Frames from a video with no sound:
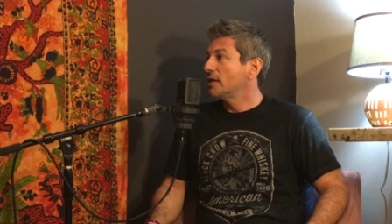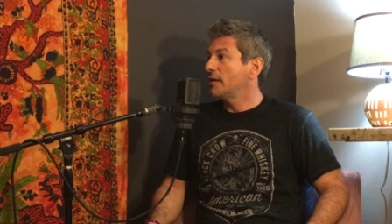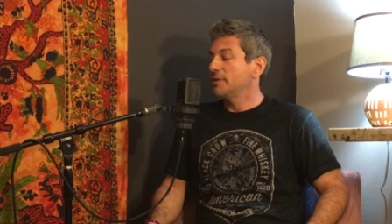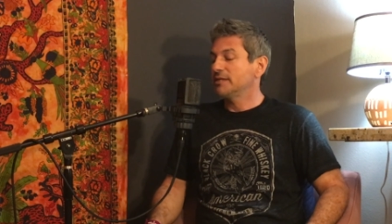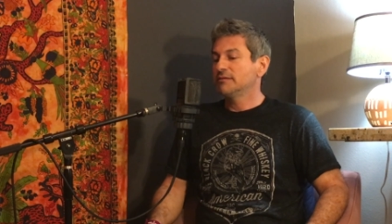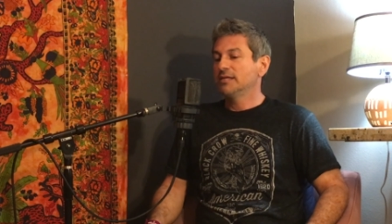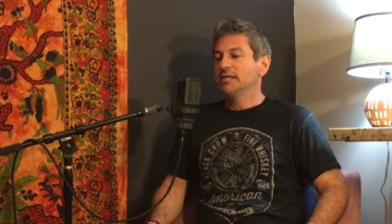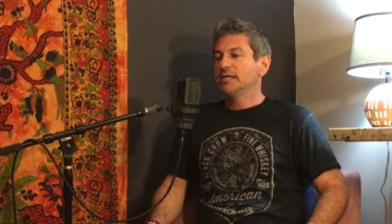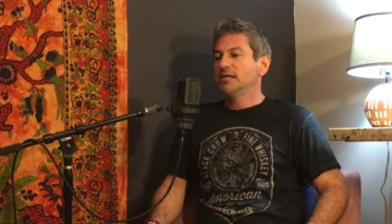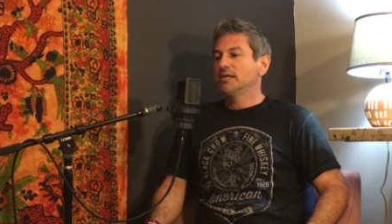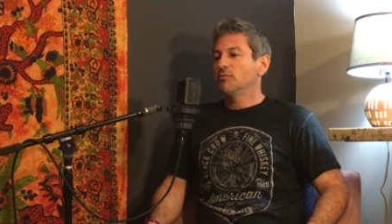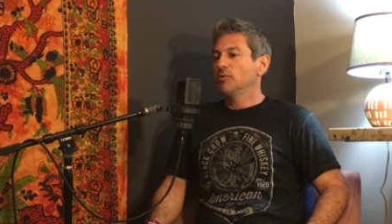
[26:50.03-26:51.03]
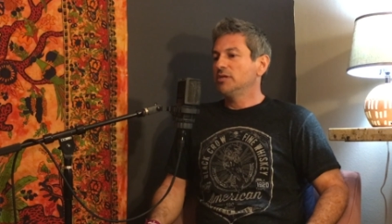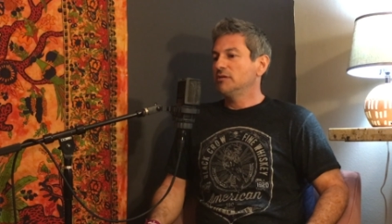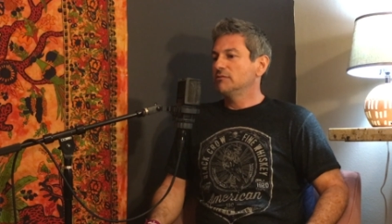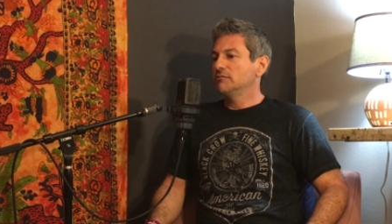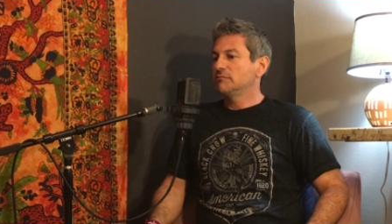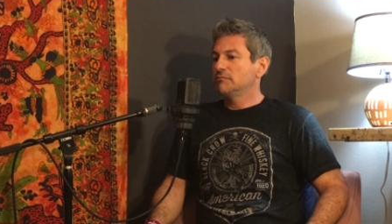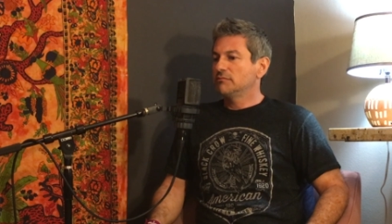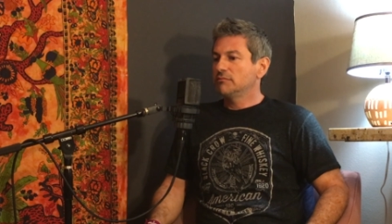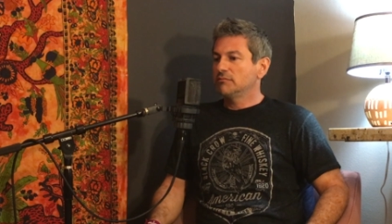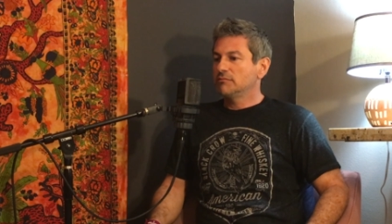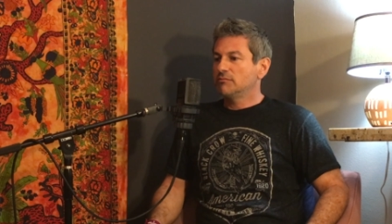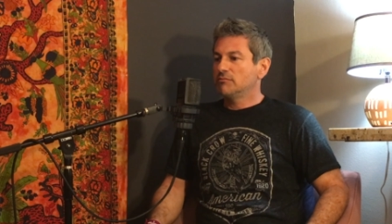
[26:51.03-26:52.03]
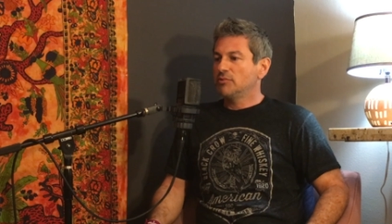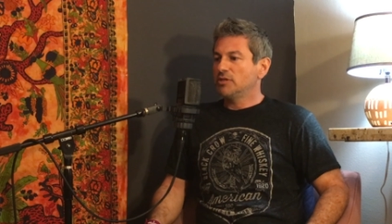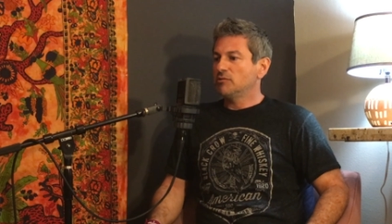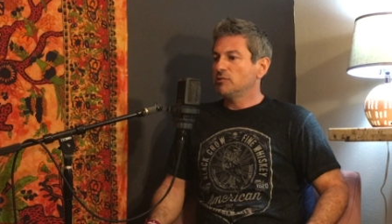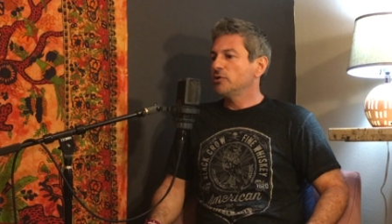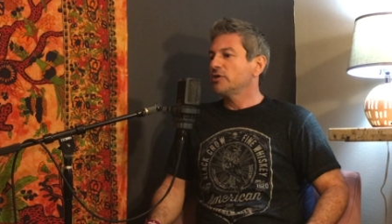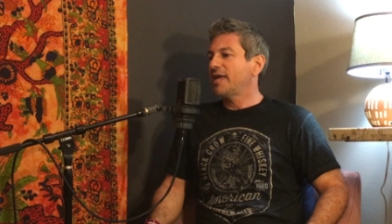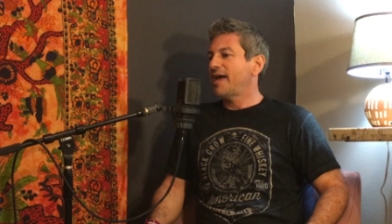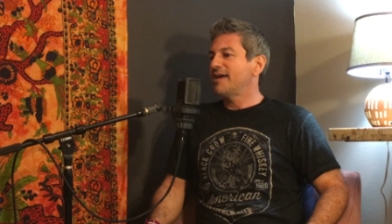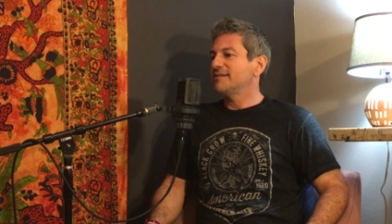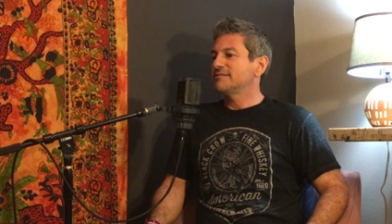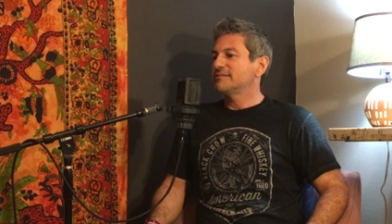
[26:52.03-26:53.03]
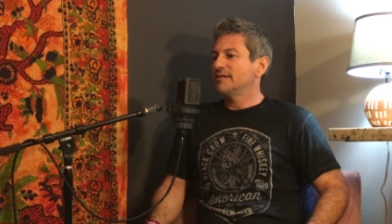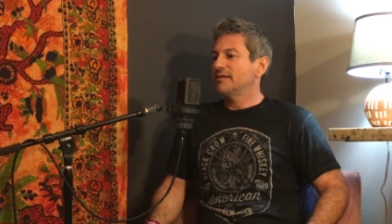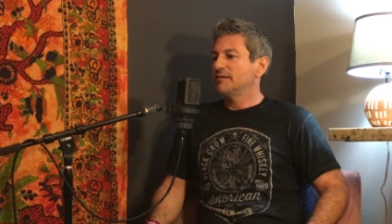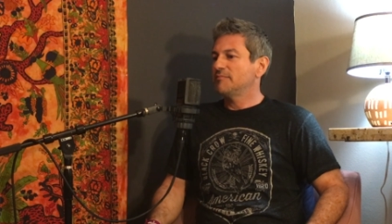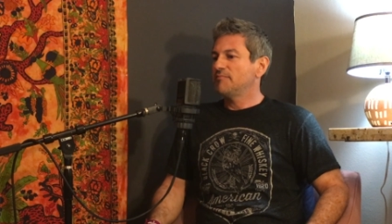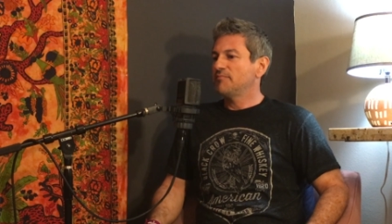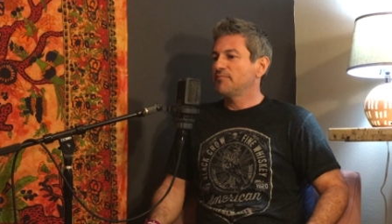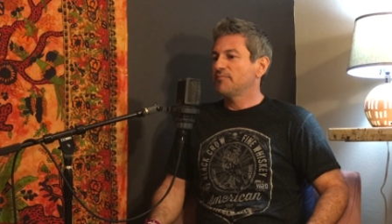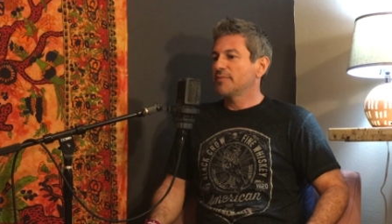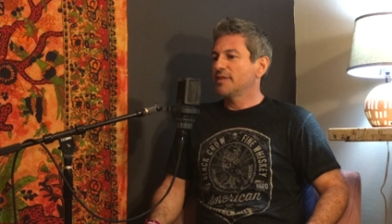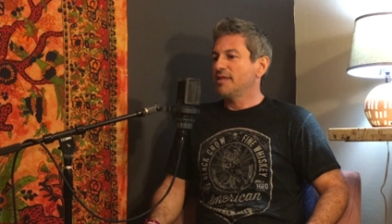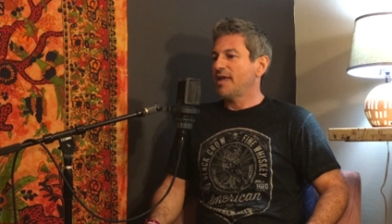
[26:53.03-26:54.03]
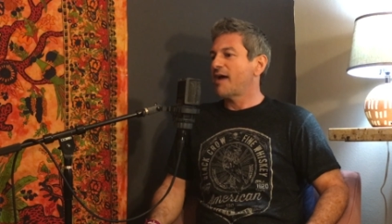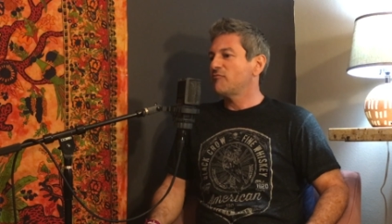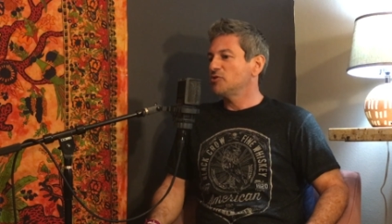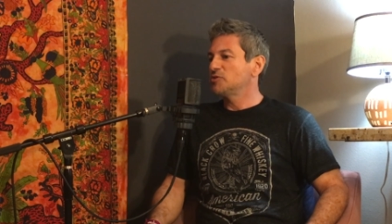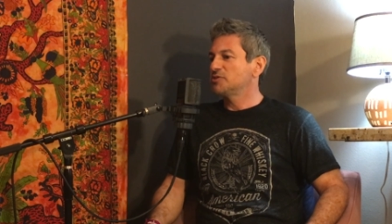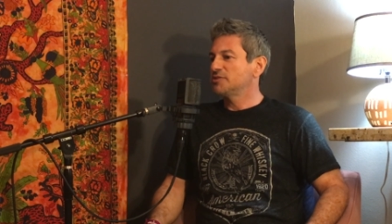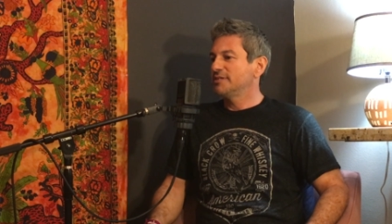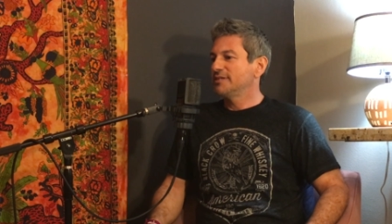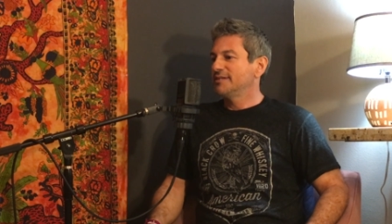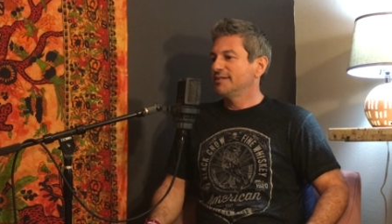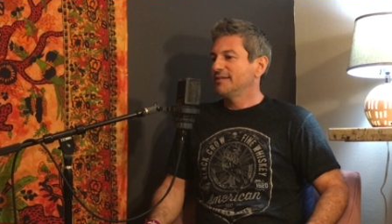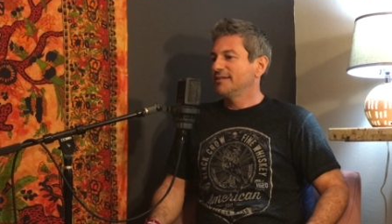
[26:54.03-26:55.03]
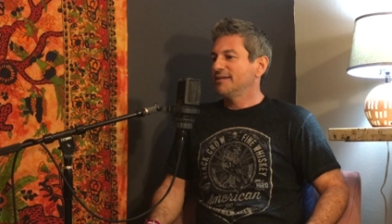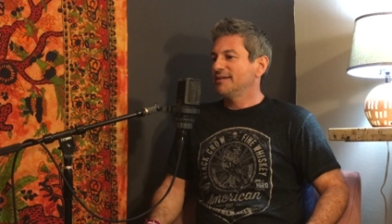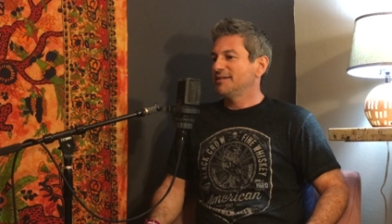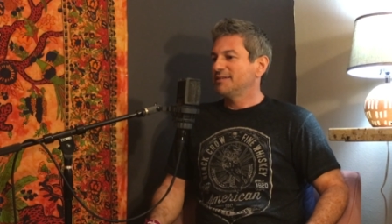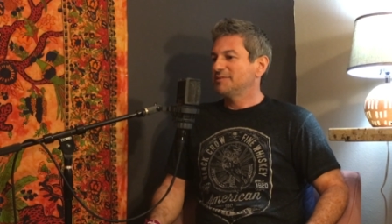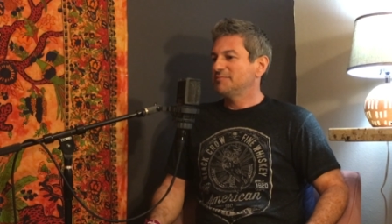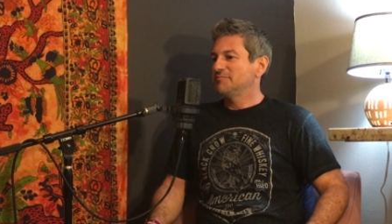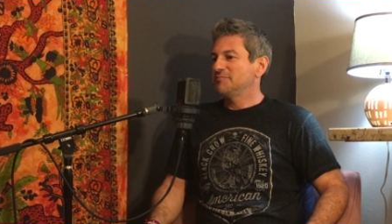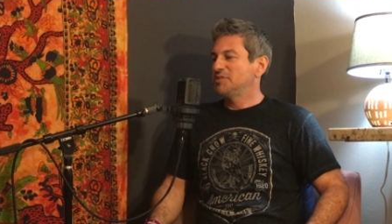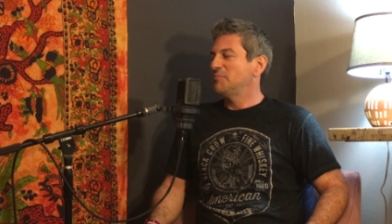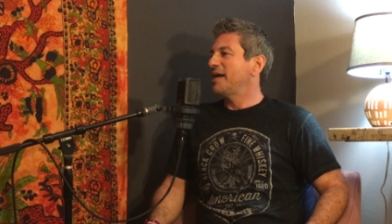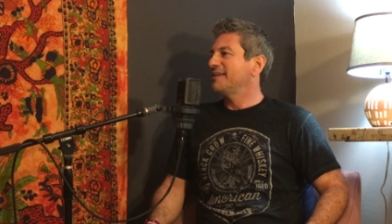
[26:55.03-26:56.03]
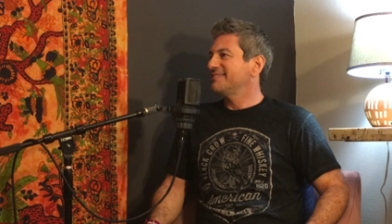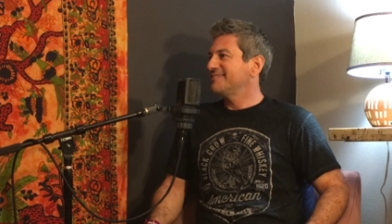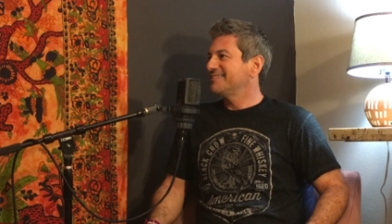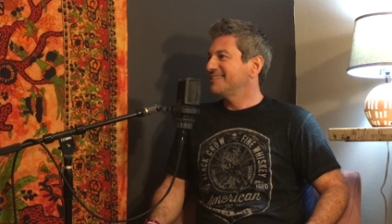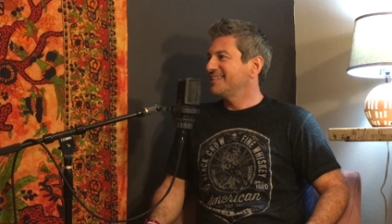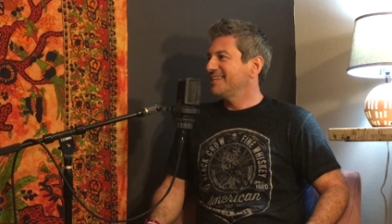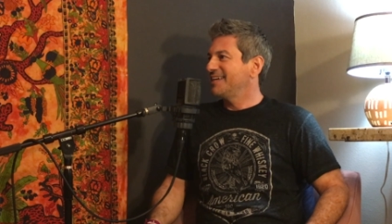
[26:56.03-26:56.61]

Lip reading: I mean, when you look at the average Tibetan,